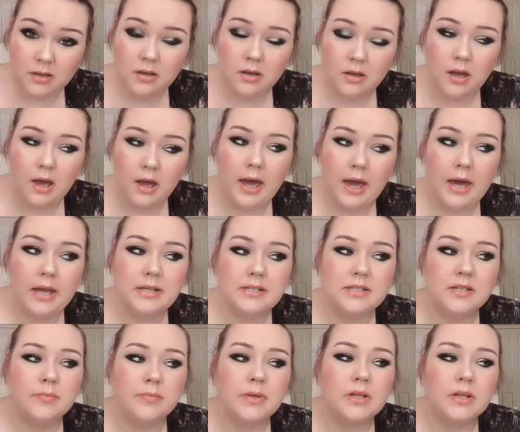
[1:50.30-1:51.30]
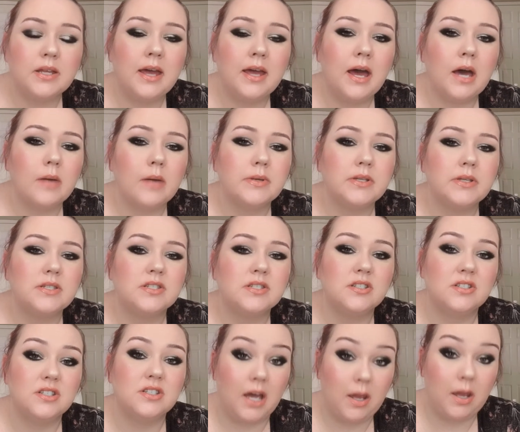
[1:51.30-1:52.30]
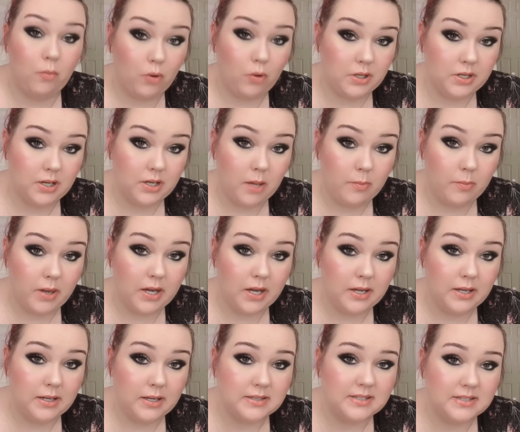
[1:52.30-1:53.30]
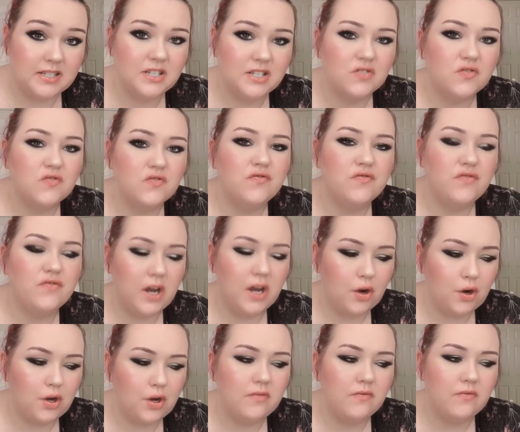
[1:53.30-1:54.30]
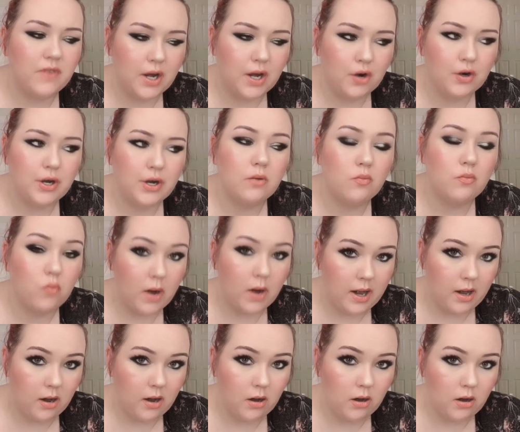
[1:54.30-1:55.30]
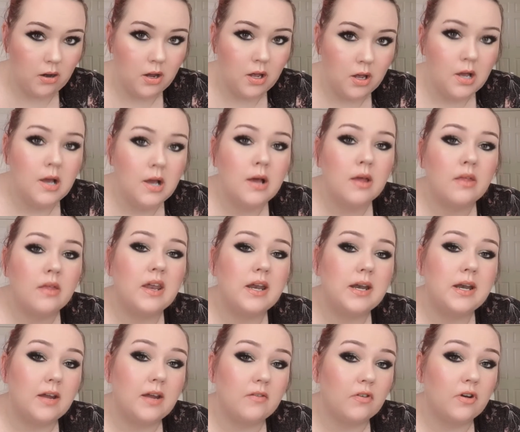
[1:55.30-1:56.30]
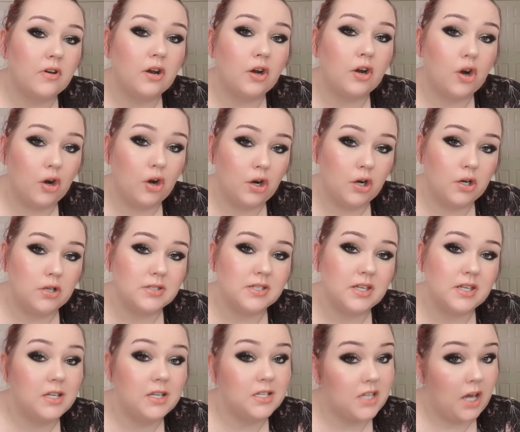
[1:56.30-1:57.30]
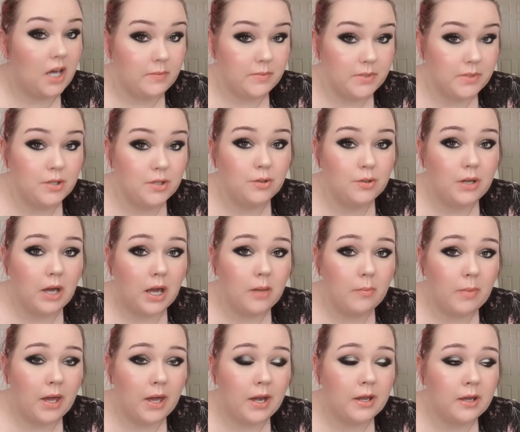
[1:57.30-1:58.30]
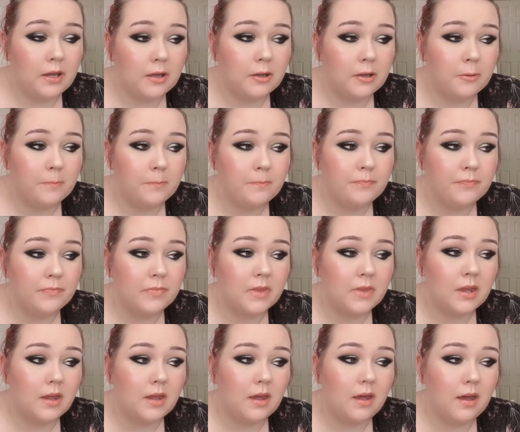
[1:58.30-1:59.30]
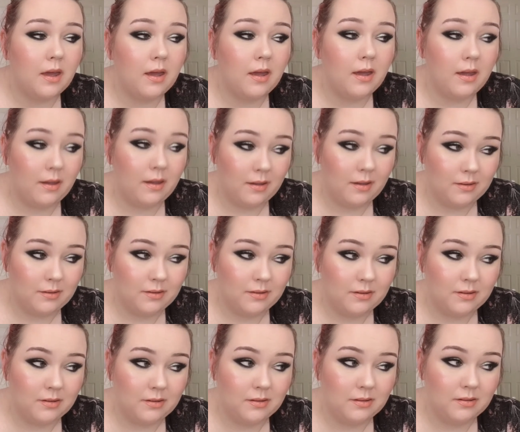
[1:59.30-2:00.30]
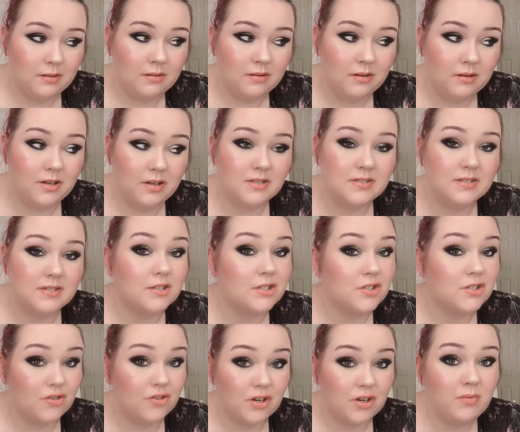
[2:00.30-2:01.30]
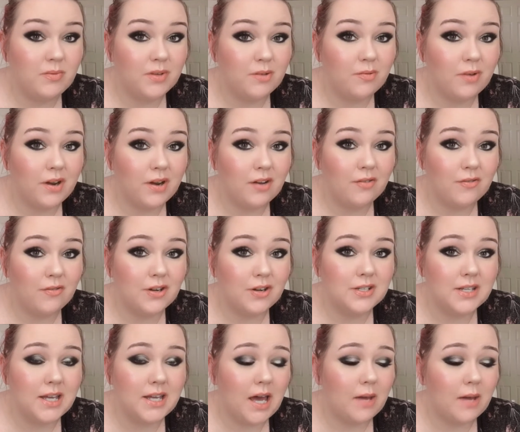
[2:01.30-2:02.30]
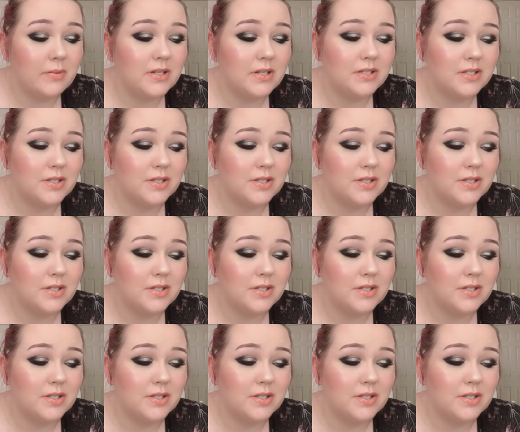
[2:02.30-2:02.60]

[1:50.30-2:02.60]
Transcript: and it typically happens to type 1 diabetics. It is very, very rare that it ever occurs in a type 2 diabetic. And it is extremely rare for it to happen to a